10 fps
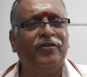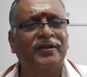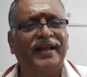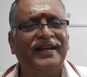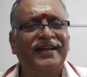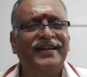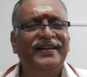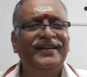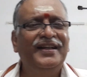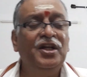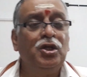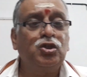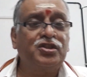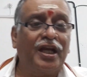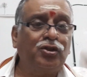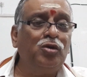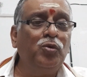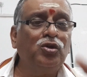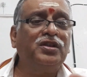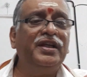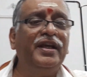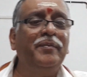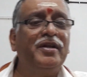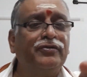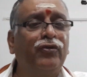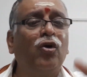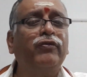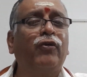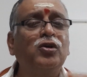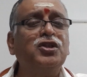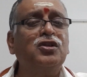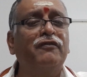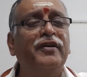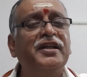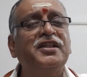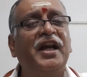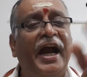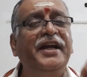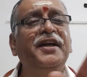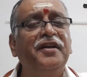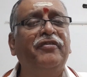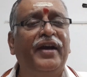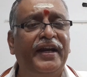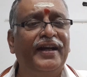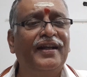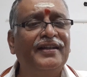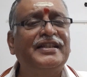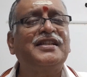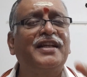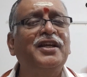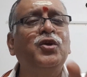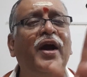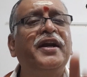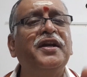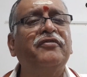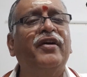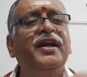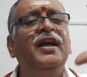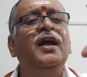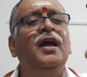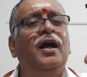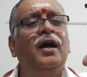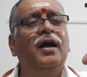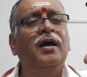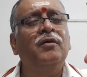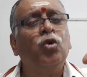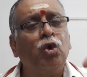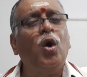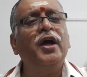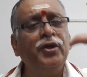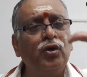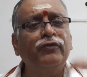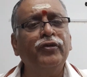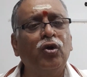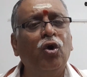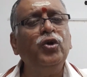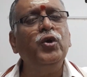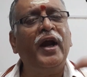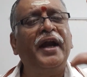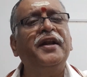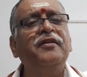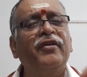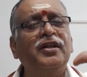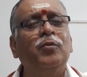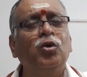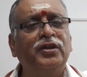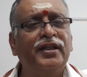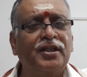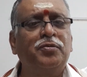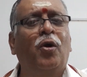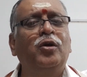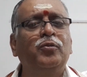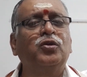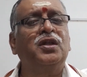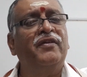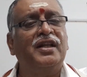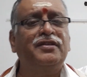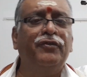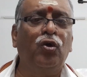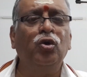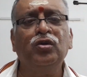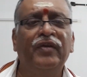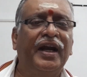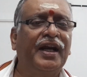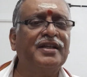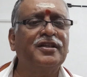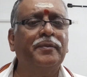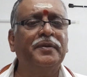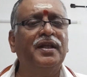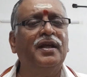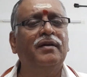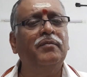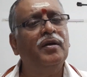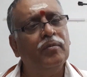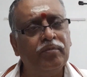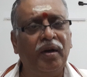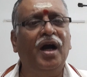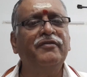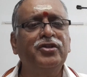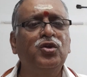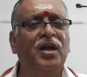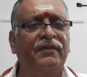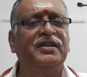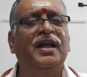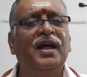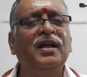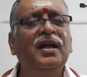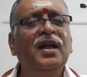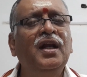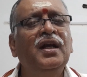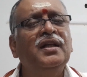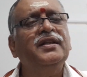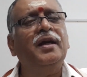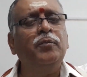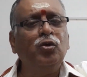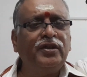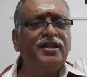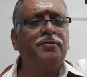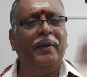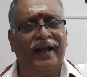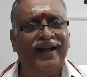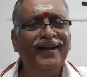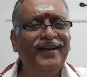for that. So Chaturmurti means four forces of nature identified. Just like you identify Guruvayur, if you go, you identify the Murti, the small Murti. Whereas if you go to Venkatachalapati, Mahavishnu and Avatar, that Murti is big.